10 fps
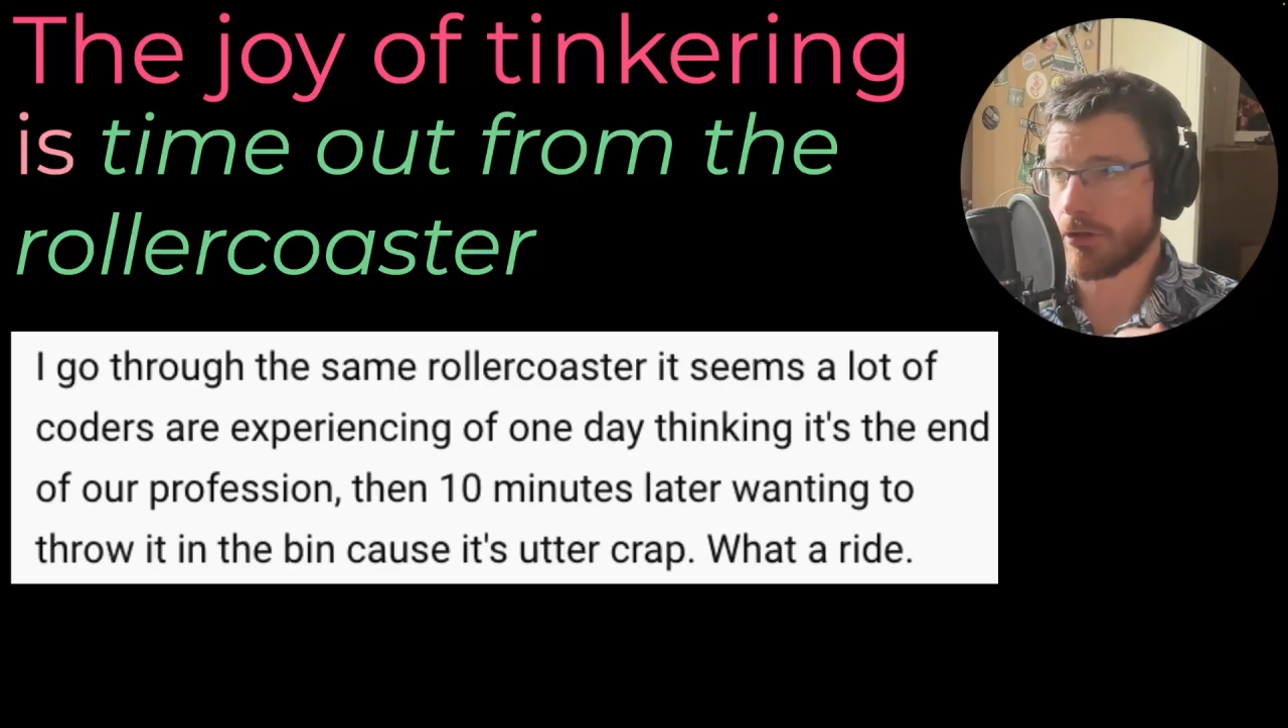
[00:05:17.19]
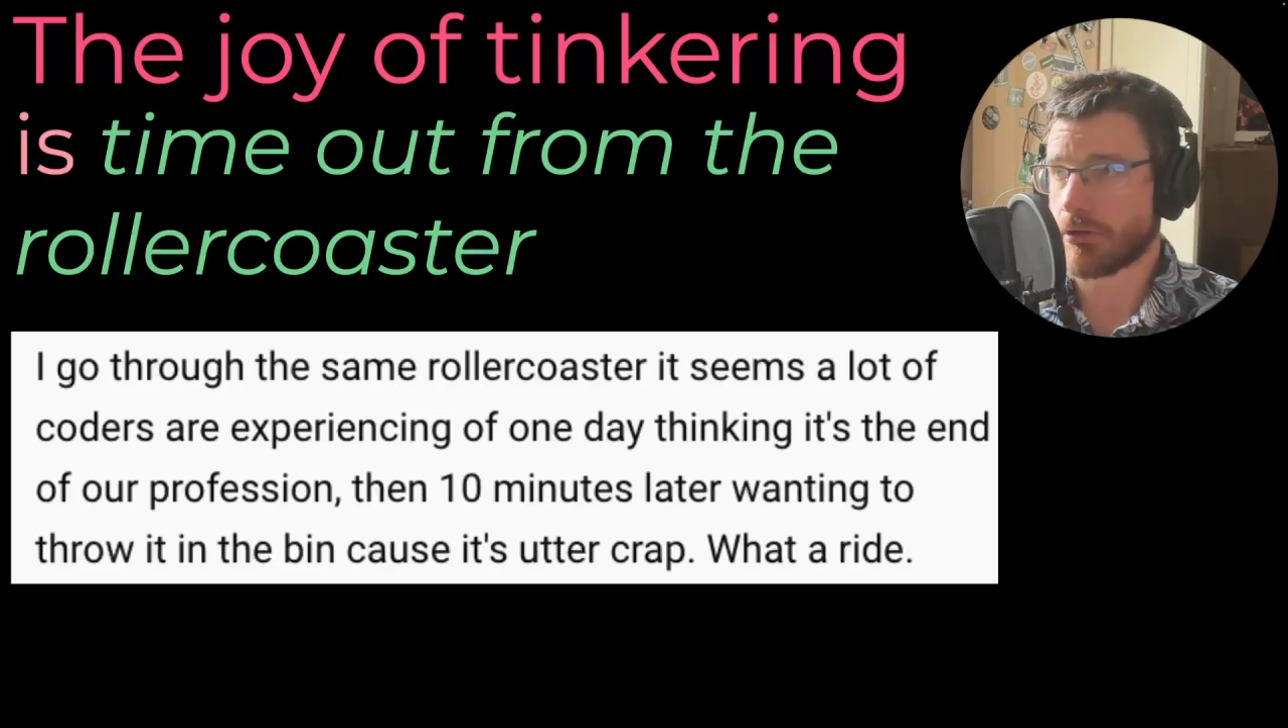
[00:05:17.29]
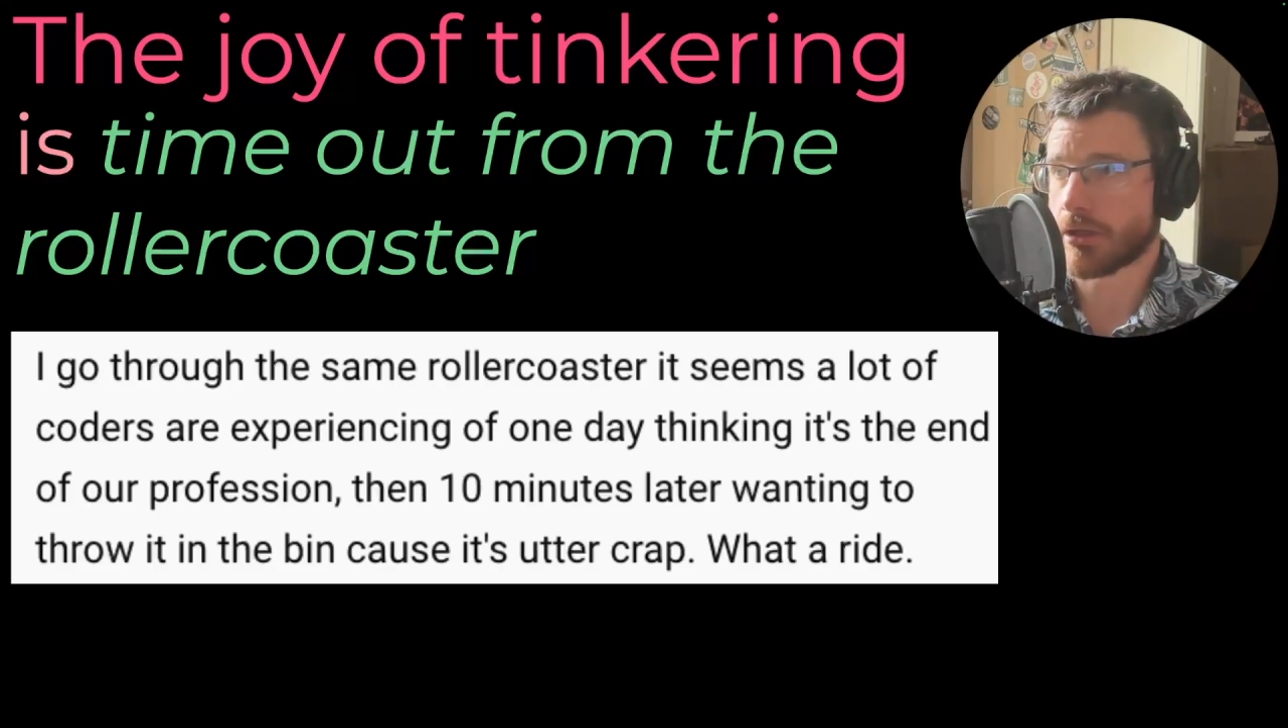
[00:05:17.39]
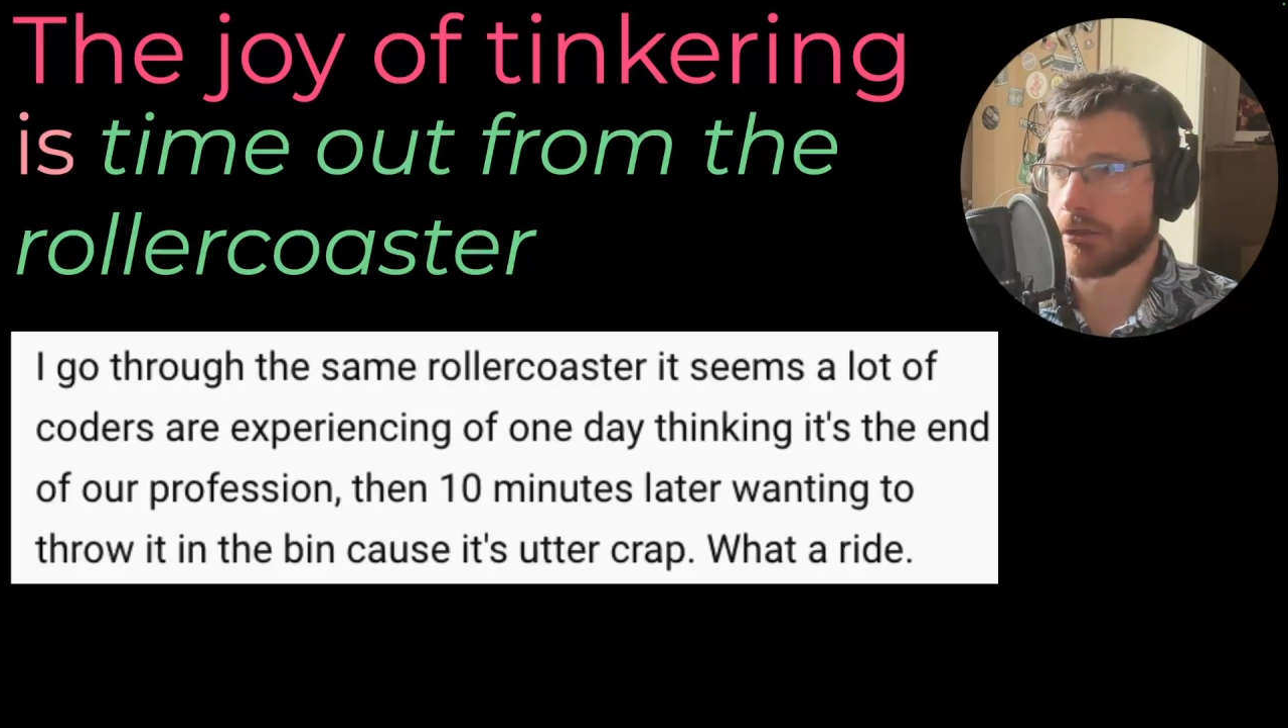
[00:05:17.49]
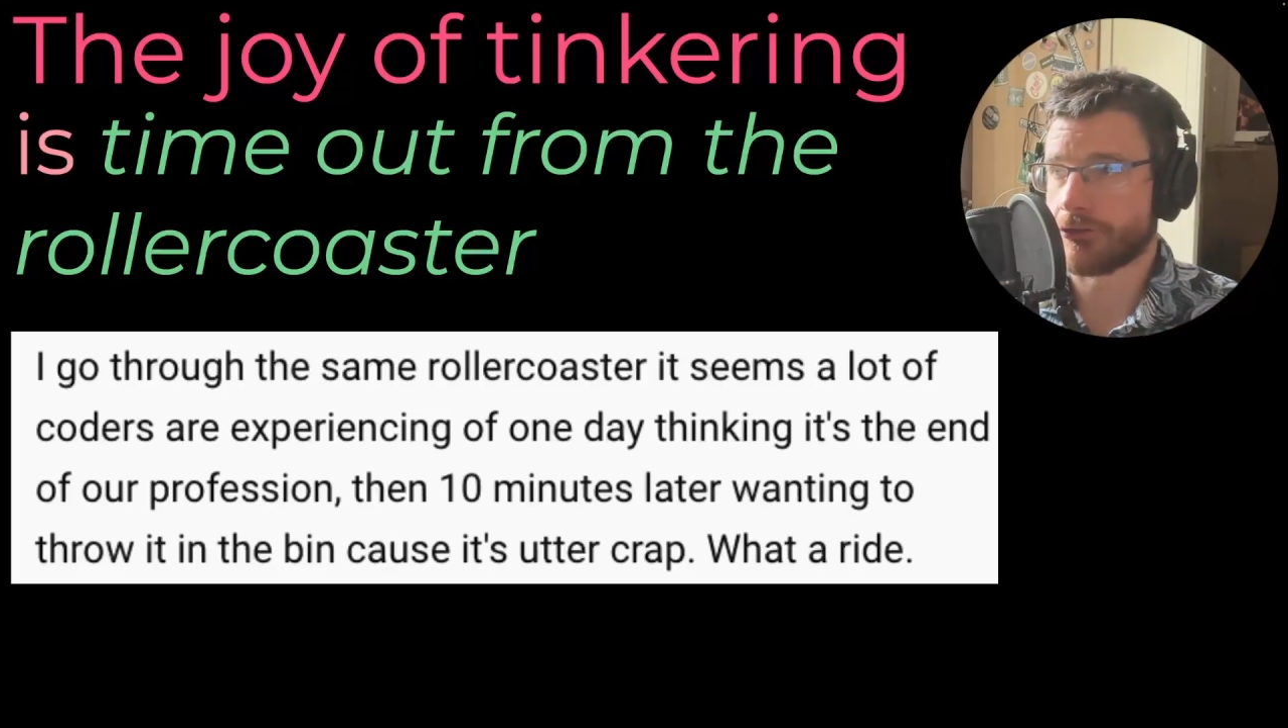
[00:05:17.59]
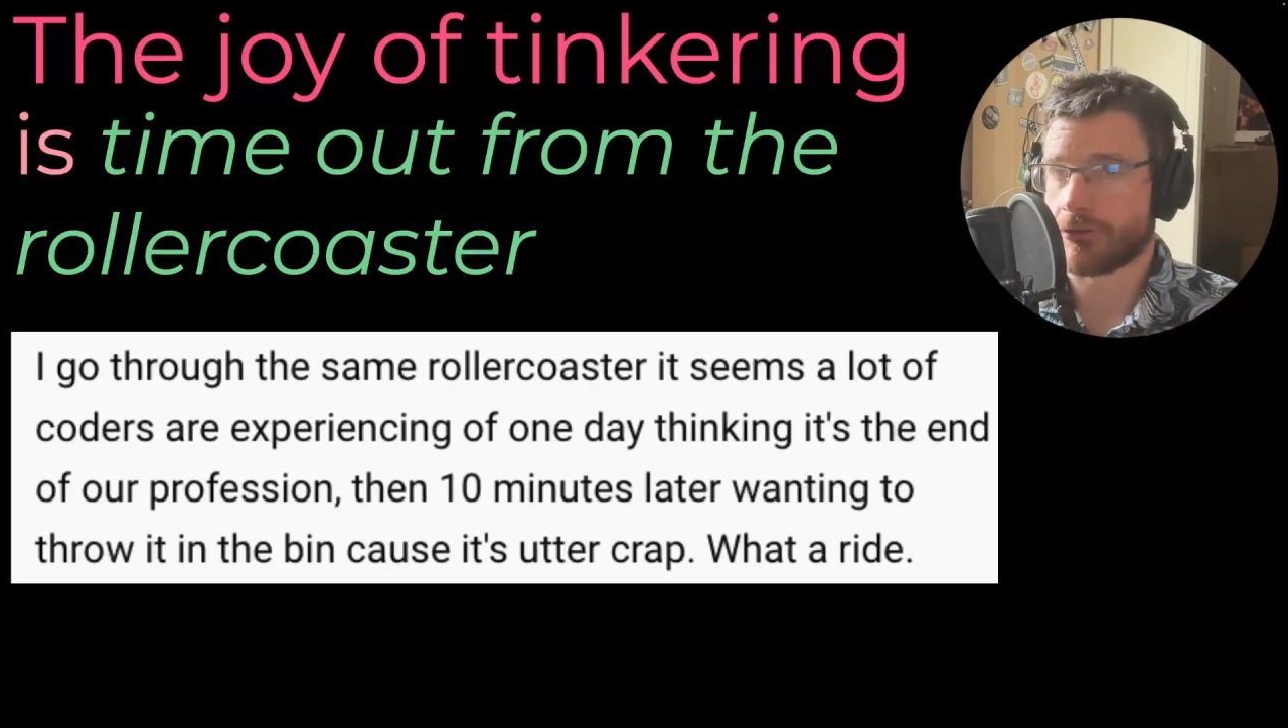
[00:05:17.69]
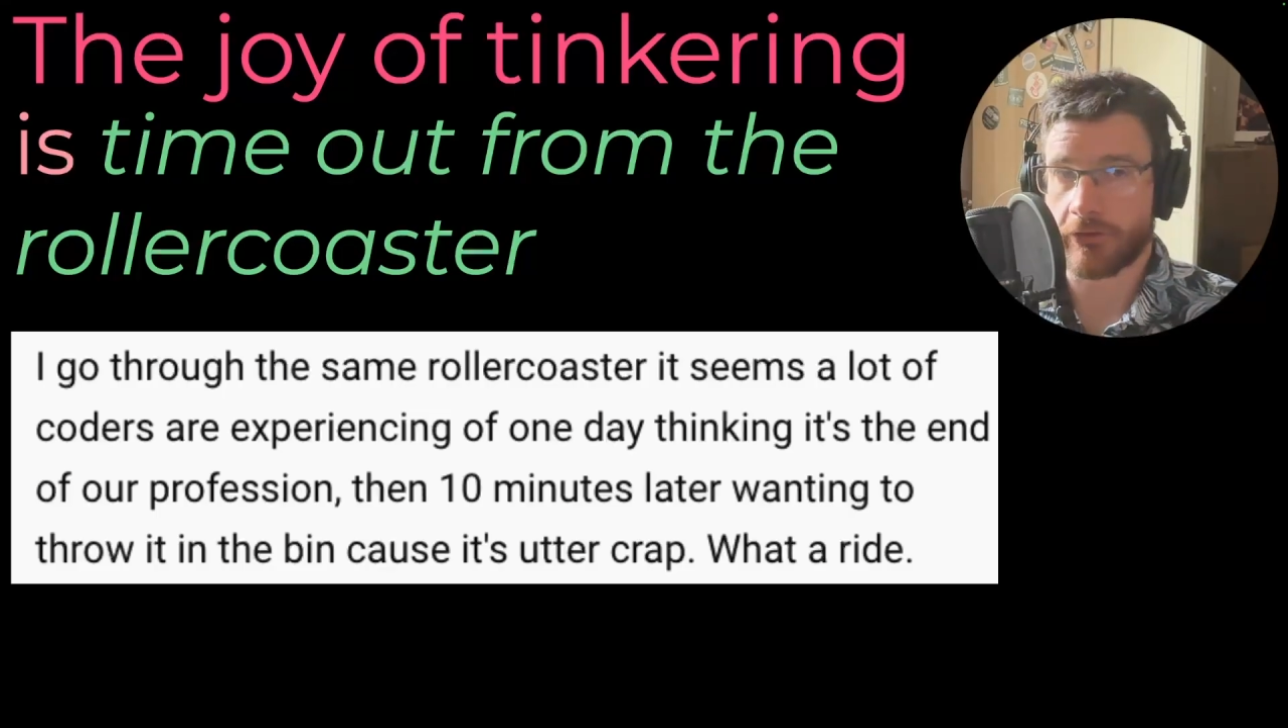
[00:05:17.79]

roller coaster,